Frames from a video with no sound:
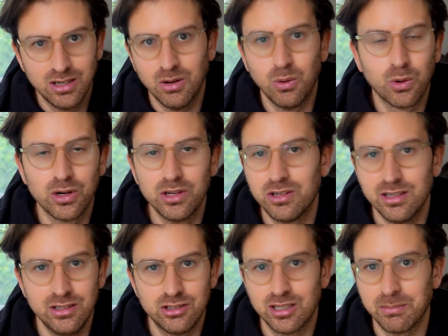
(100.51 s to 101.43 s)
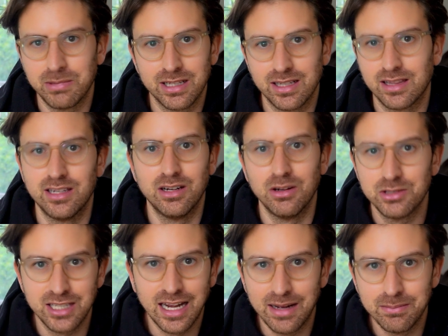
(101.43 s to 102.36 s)
or you can use something like the
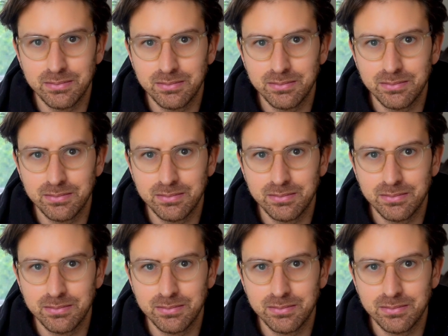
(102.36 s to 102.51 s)
Notes app.